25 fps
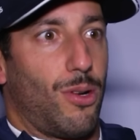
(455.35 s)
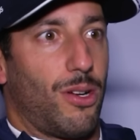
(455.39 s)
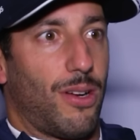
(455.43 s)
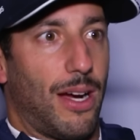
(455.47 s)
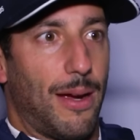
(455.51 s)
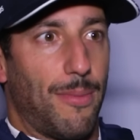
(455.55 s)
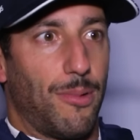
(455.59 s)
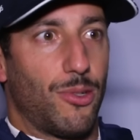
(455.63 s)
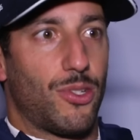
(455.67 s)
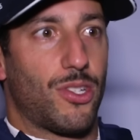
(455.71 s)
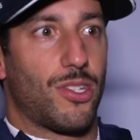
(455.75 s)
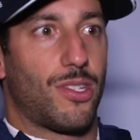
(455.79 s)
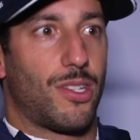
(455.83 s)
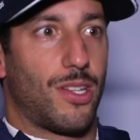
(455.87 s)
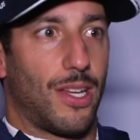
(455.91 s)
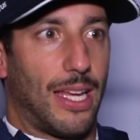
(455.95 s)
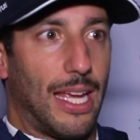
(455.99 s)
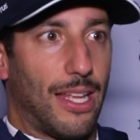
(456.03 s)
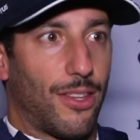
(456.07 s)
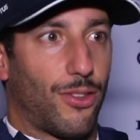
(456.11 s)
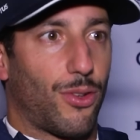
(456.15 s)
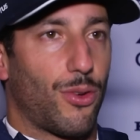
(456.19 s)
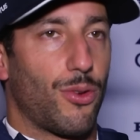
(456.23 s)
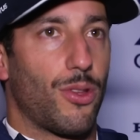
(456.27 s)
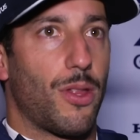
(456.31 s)
We were able just to
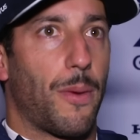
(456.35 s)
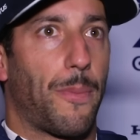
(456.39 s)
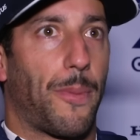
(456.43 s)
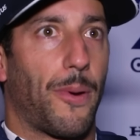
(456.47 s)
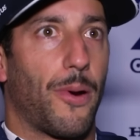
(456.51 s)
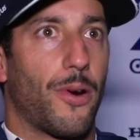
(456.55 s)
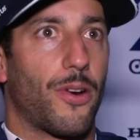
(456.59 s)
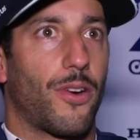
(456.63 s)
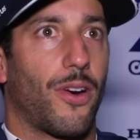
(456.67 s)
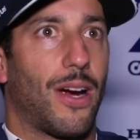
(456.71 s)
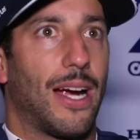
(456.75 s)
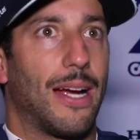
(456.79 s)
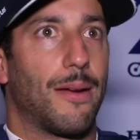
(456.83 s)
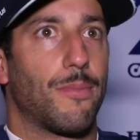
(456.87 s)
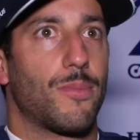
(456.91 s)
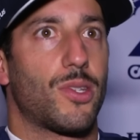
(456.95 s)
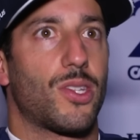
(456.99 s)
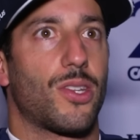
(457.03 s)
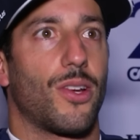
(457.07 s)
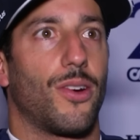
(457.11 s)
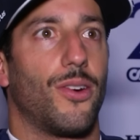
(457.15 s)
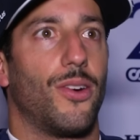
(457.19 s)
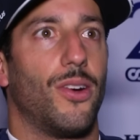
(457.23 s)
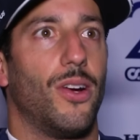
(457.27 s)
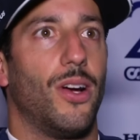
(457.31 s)
get through the program.
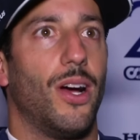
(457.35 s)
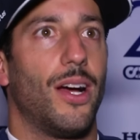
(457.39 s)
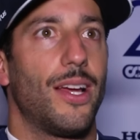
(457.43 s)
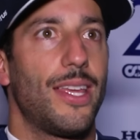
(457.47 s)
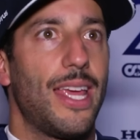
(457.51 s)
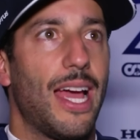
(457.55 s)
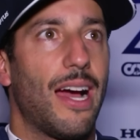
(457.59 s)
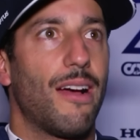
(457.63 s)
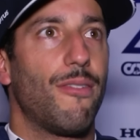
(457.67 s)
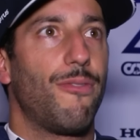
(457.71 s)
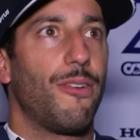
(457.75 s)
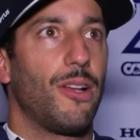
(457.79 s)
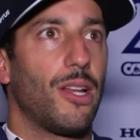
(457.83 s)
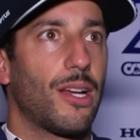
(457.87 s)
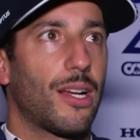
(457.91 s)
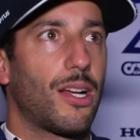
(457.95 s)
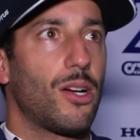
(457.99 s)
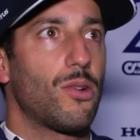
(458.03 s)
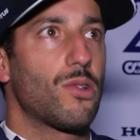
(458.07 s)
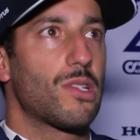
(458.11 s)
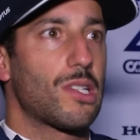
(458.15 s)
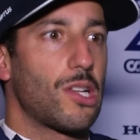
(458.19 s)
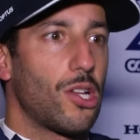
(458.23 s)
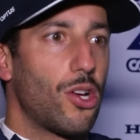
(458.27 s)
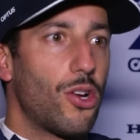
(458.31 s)
So yeah, I felt like
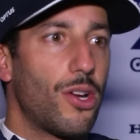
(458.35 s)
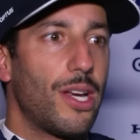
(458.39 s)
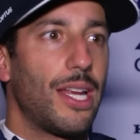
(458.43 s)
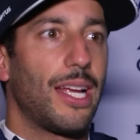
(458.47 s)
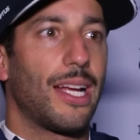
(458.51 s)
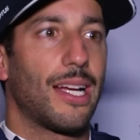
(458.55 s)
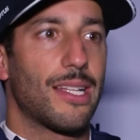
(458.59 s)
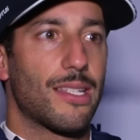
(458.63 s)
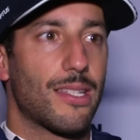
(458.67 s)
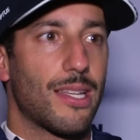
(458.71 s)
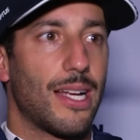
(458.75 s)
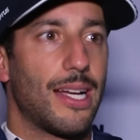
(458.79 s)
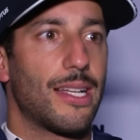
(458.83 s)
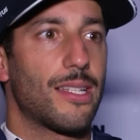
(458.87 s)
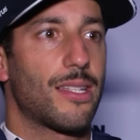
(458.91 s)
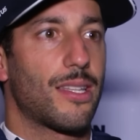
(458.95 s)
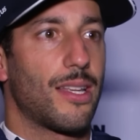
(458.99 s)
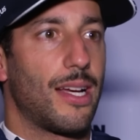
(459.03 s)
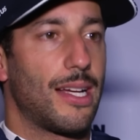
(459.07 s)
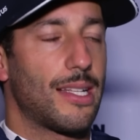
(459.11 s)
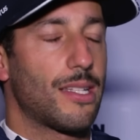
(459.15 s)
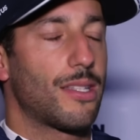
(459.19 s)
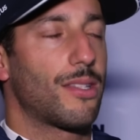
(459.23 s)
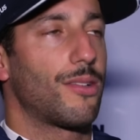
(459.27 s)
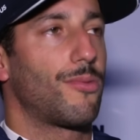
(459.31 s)
I was learning as
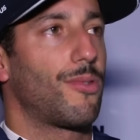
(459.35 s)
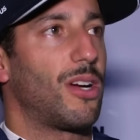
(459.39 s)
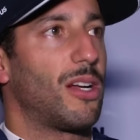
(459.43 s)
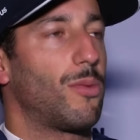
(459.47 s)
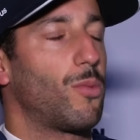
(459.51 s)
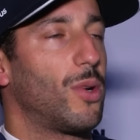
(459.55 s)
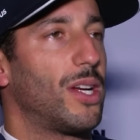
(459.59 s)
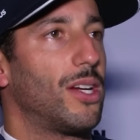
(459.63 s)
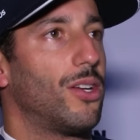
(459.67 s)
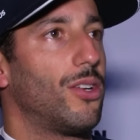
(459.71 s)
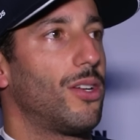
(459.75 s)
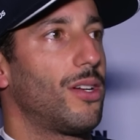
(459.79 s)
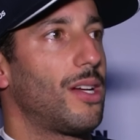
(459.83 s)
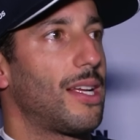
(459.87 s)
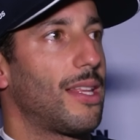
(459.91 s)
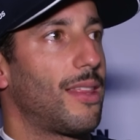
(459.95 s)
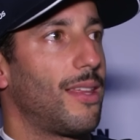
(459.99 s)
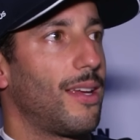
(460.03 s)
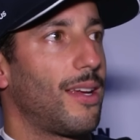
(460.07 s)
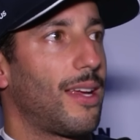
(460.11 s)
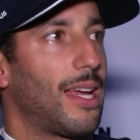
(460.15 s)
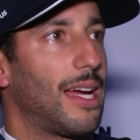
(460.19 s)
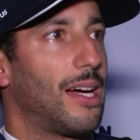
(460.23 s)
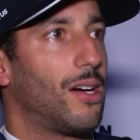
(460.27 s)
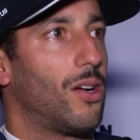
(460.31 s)
the run went on. I
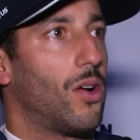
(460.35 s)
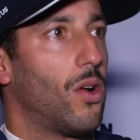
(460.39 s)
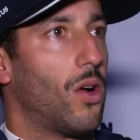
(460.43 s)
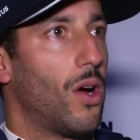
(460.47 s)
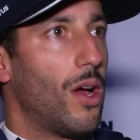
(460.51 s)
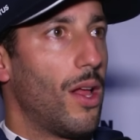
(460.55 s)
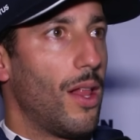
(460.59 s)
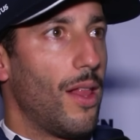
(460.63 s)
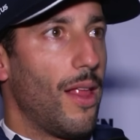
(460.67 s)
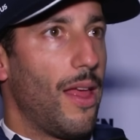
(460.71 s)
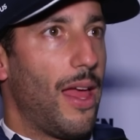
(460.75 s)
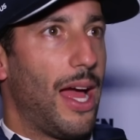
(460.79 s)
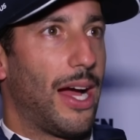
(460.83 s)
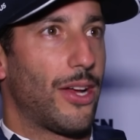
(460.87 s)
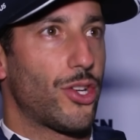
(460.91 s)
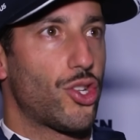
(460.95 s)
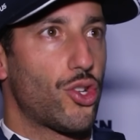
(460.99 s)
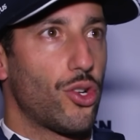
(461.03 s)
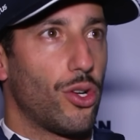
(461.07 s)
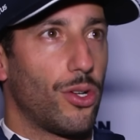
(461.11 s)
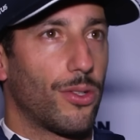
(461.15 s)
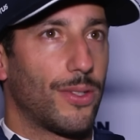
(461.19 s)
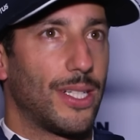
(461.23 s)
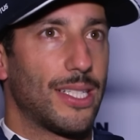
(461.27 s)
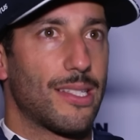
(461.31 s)
think our
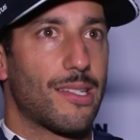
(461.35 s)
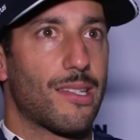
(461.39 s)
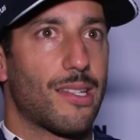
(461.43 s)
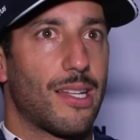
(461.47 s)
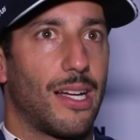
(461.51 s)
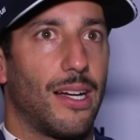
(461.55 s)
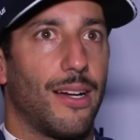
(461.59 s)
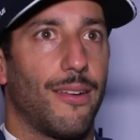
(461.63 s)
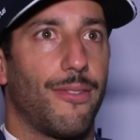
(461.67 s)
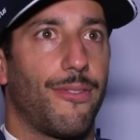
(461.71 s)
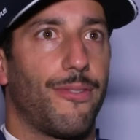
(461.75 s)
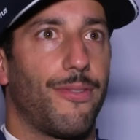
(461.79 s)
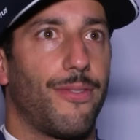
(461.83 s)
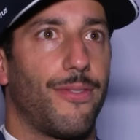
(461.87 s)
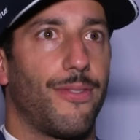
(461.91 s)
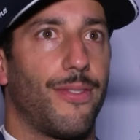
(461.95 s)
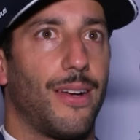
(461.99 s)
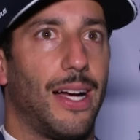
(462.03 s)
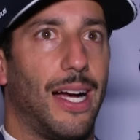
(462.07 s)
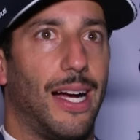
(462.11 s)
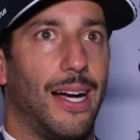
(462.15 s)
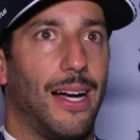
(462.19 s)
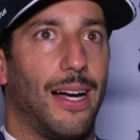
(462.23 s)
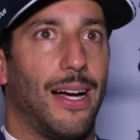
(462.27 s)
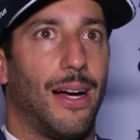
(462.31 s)
short run stuff,
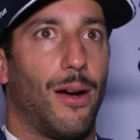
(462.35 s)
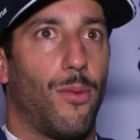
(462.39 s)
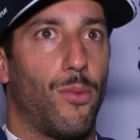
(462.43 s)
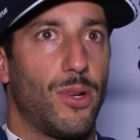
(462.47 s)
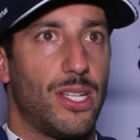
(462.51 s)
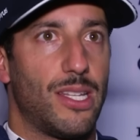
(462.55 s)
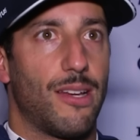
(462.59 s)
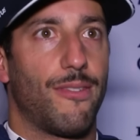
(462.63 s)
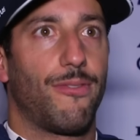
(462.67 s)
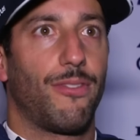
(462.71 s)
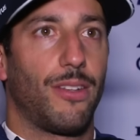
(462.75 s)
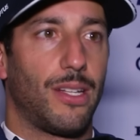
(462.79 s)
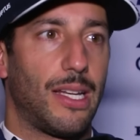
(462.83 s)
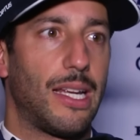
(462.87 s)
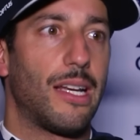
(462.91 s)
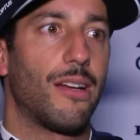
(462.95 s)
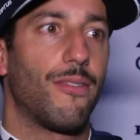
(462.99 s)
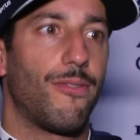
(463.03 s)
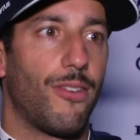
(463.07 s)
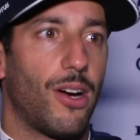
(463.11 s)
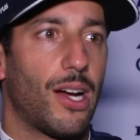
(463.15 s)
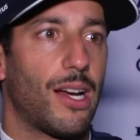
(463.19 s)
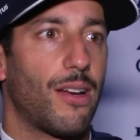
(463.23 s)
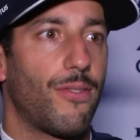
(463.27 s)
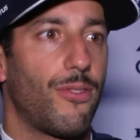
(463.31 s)
we definitely need to
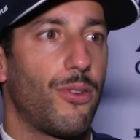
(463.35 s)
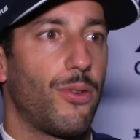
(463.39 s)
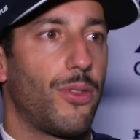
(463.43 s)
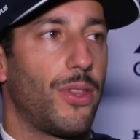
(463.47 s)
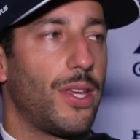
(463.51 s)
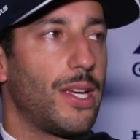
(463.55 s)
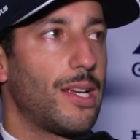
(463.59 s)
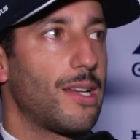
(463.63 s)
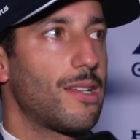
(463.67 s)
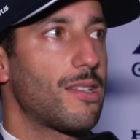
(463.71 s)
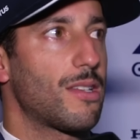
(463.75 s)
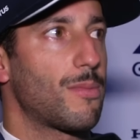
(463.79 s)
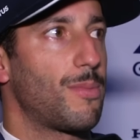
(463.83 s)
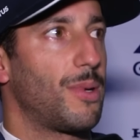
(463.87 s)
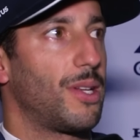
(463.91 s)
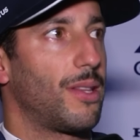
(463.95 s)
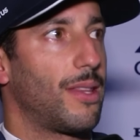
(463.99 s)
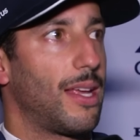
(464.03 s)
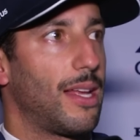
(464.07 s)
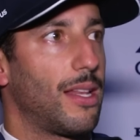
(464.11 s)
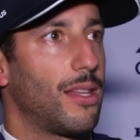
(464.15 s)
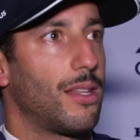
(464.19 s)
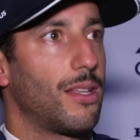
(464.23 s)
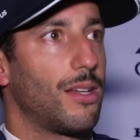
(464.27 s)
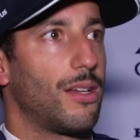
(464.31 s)
find a few things, but
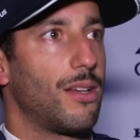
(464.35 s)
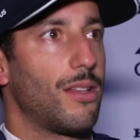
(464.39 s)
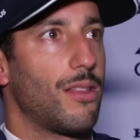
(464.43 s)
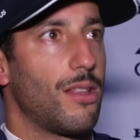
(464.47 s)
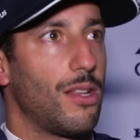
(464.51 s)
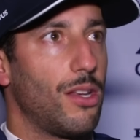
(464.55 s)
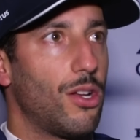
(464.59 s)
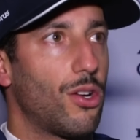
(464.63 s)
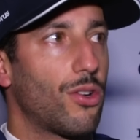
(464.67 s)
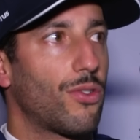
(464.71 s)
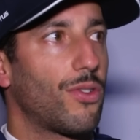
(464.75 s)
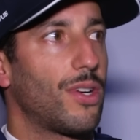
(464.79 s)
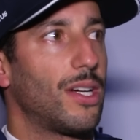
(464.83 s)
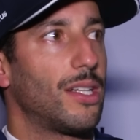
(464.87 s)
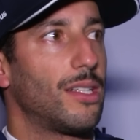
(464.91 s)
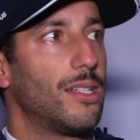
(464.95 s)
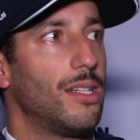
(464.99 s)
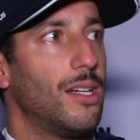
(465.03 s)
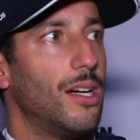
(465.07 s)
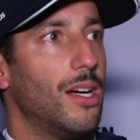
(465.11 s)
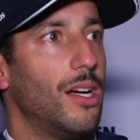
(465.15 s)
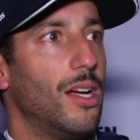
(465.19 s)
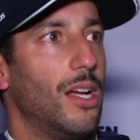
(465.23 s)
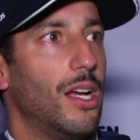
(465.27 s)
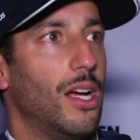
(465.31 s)
then the long
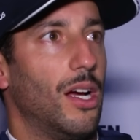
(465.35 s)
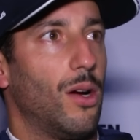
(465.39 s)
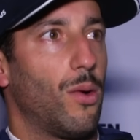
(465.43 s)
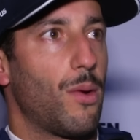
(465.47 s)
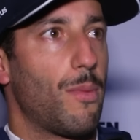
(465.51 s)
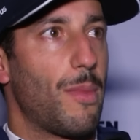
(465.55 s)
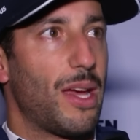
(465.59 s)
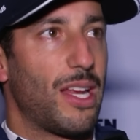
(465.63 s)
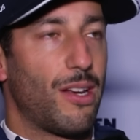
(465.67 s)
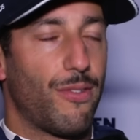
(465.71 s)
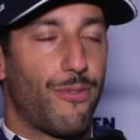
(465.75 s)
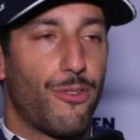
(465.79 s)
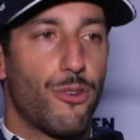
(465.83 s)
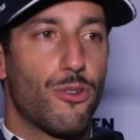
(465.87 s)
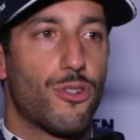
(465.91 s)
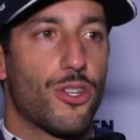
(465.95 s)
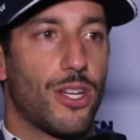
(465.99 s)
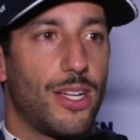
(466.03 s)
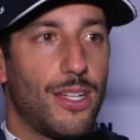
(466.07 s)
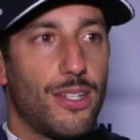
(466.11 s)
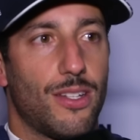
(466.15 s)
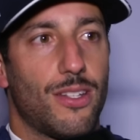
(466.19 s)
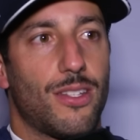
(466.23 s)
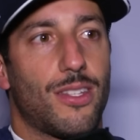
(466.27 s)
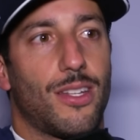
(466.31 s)
run, we made a few
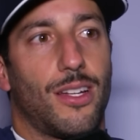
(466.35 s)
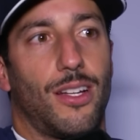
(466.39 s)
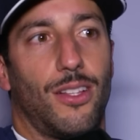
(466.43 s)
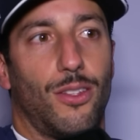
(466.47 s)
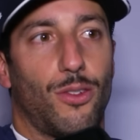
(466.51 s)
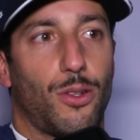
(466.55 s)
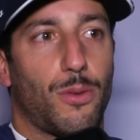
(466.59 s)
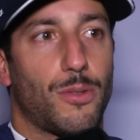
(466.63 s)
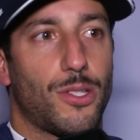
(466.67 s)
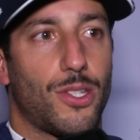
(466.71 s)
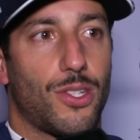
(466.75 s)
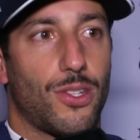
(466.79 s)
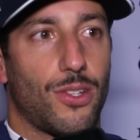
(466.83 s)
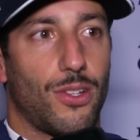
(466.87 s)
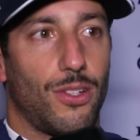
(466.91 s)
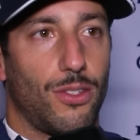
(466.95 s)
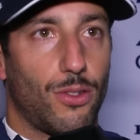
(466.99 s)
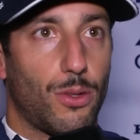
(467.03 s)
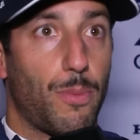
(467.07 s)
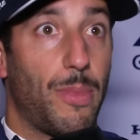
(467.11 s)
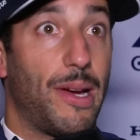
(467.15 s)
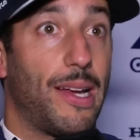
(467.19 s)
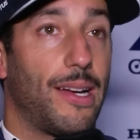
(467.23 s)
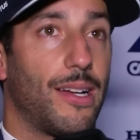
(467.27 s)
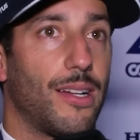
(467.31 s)
changes and it
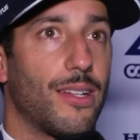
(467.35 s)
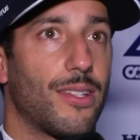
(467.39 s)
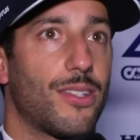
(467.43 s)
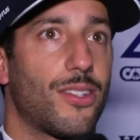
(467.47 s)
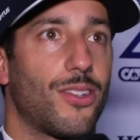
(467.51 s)
looked better.